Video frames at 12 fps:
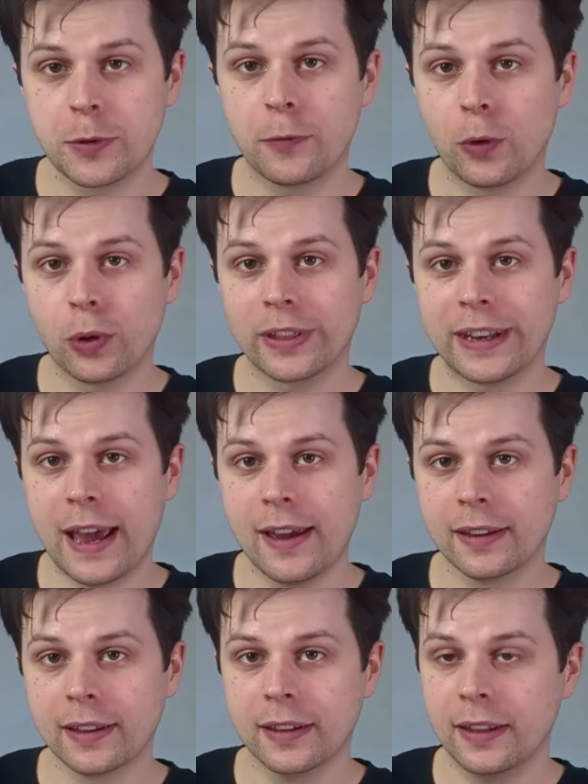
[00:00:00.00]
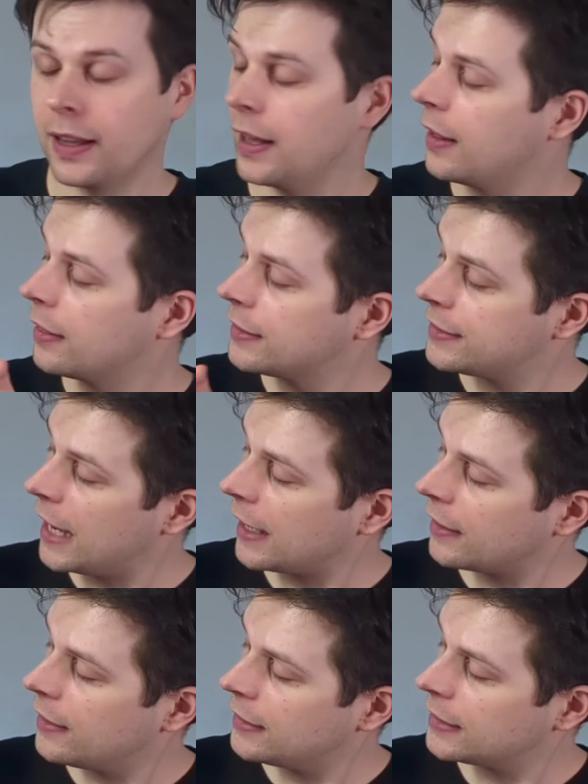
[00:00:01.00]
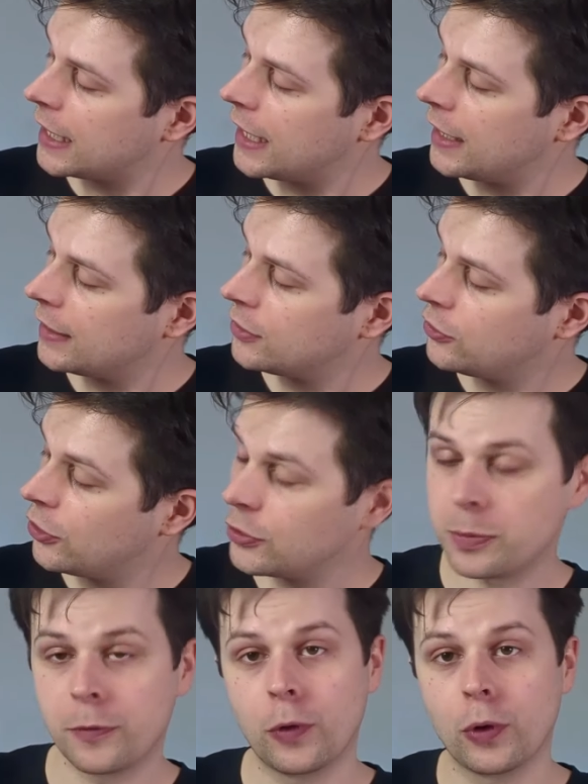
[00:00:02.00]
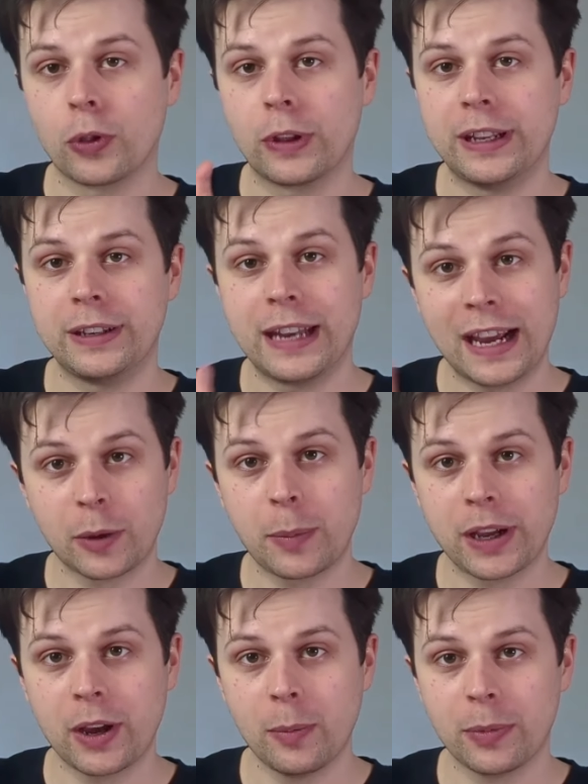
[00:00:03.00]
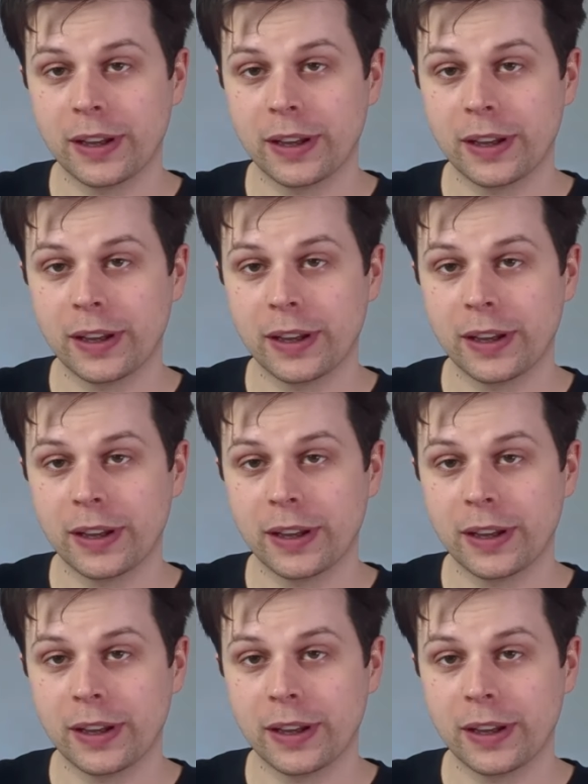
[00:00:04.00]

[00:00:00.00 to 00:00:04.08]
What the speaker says: before the neck. The second is just before the neck pickup,